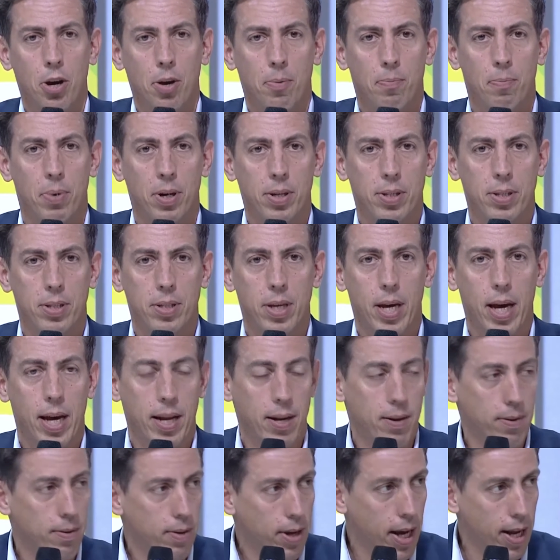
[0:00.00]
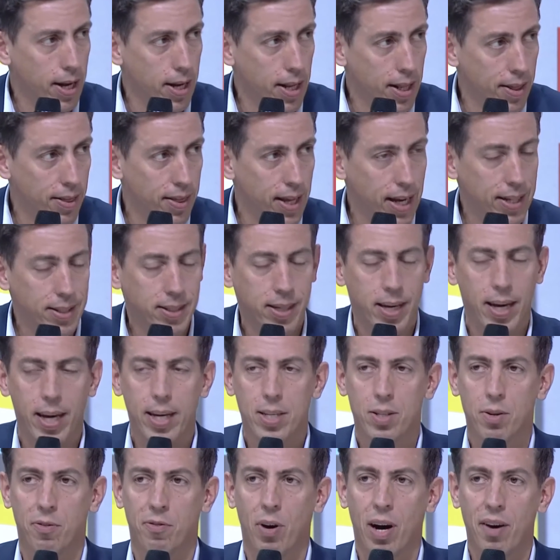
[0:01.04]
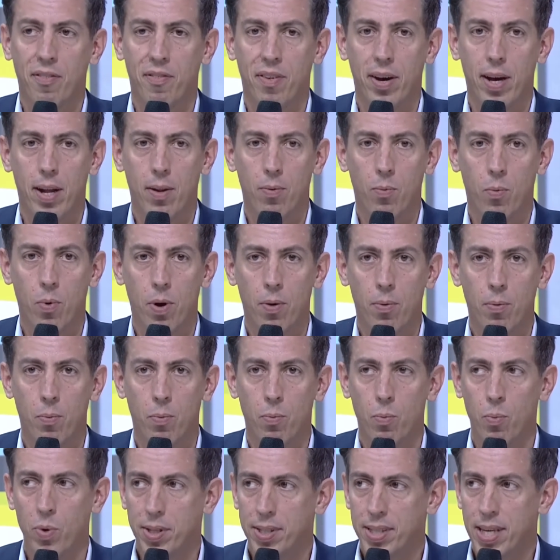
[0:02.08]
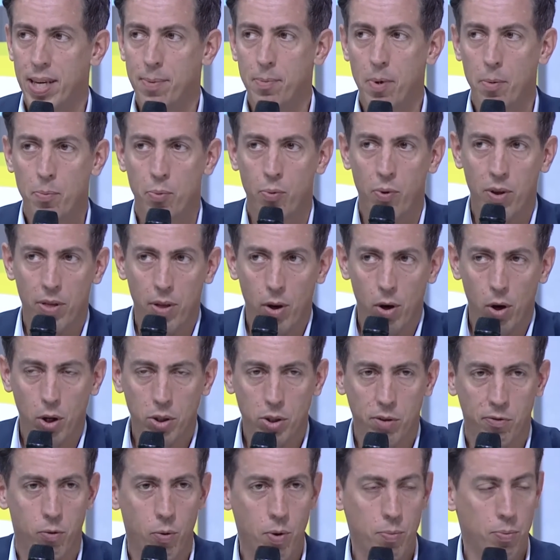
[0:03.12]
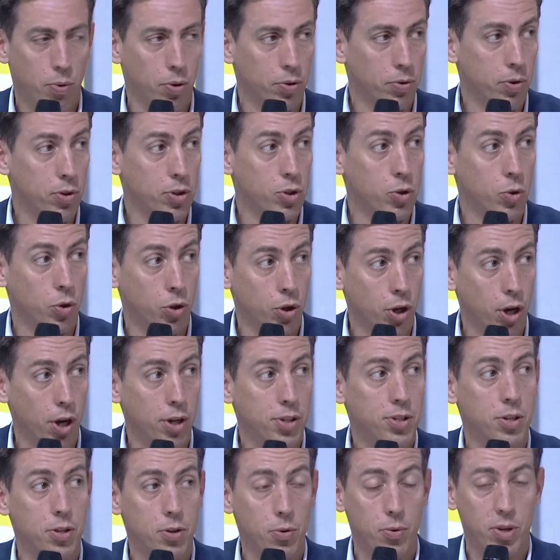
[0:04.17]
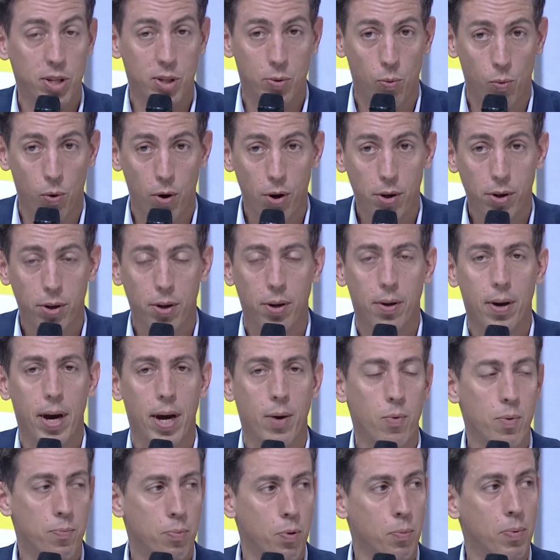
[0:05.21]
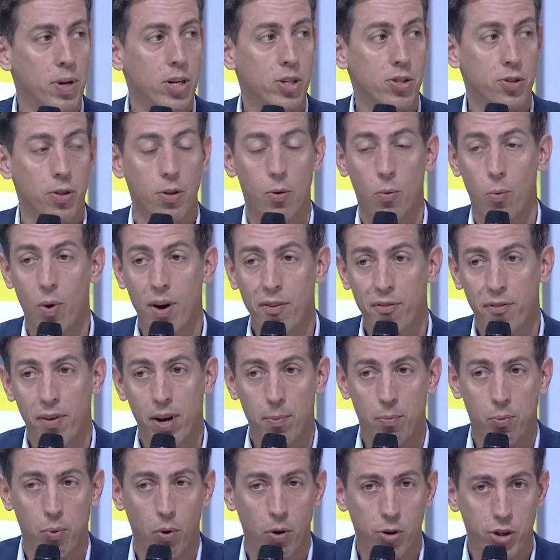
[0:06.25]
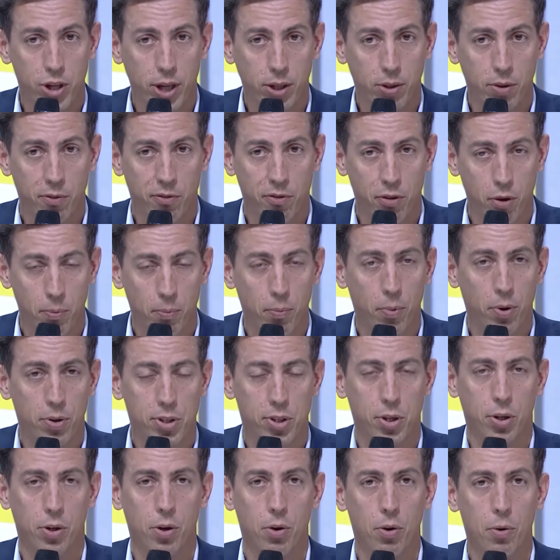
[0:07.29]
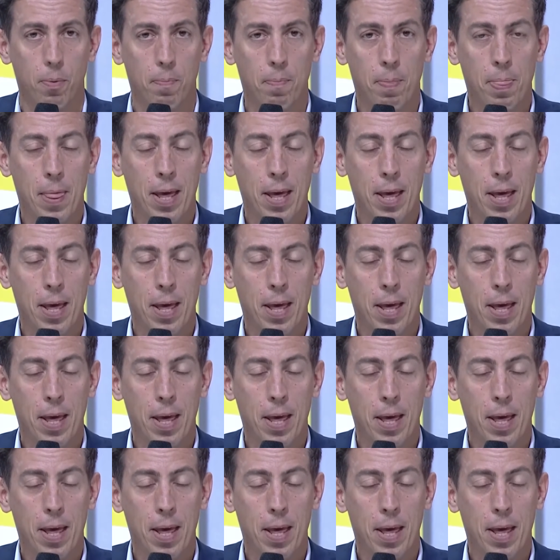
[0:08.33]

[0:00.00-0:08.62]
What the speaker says: But and in that case of Rafael, we team up with a lot of reporters to continue his work, and we published the Rafael project a few months ago.